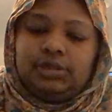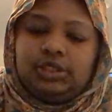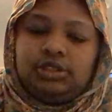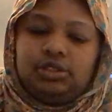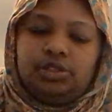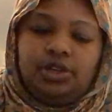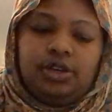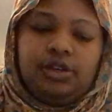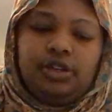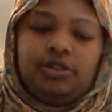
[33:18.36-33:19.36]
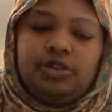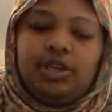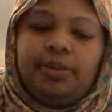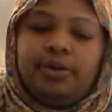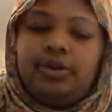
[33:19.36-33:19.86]
Because, you know, if you
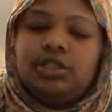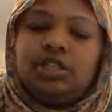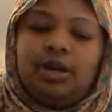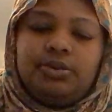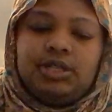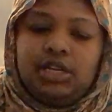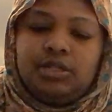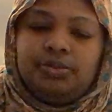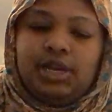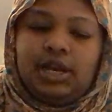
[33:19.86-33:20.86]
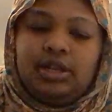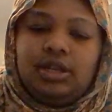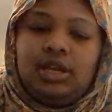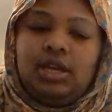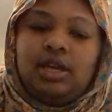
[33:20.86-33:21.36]
get put on a child protection
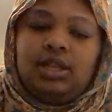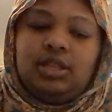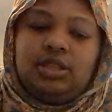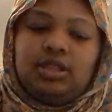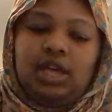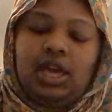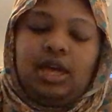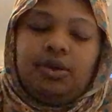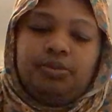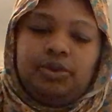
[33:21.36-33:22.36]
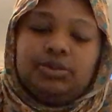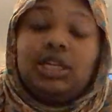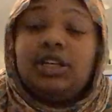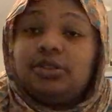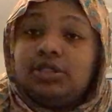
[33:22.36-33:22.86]
plan, they will
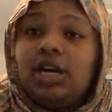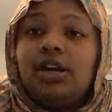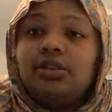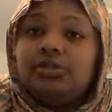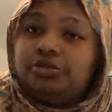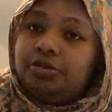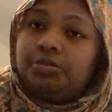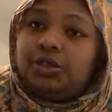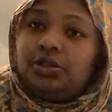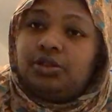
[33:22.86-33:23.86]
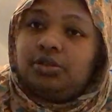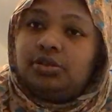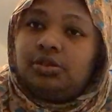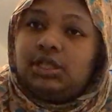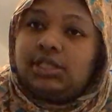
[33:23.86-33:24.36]
take your child from you
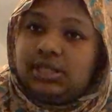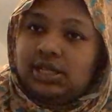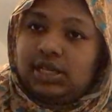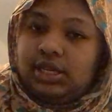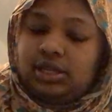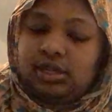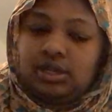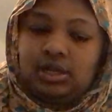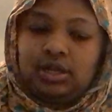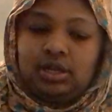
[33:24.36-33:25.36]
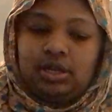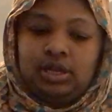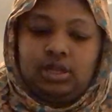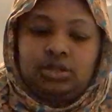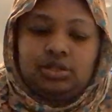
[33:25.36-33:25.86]
instantly.
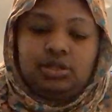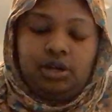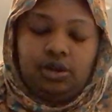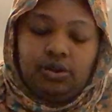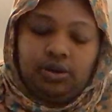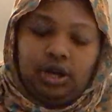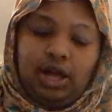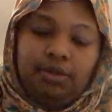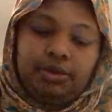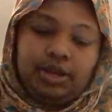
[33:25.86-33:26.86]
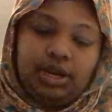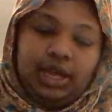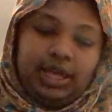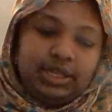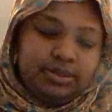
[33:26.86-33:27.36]
So I'm going
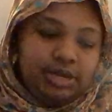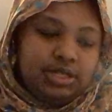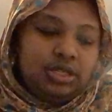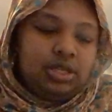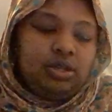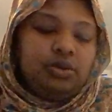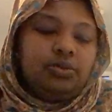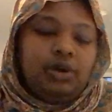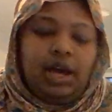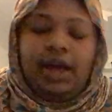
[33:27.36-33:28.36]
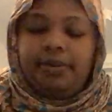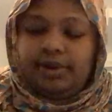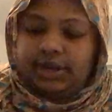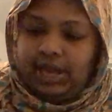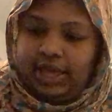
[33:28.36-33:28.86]
to explain to you what
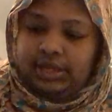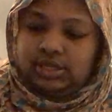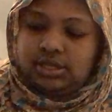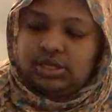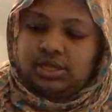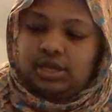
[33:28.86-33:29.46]
happened next.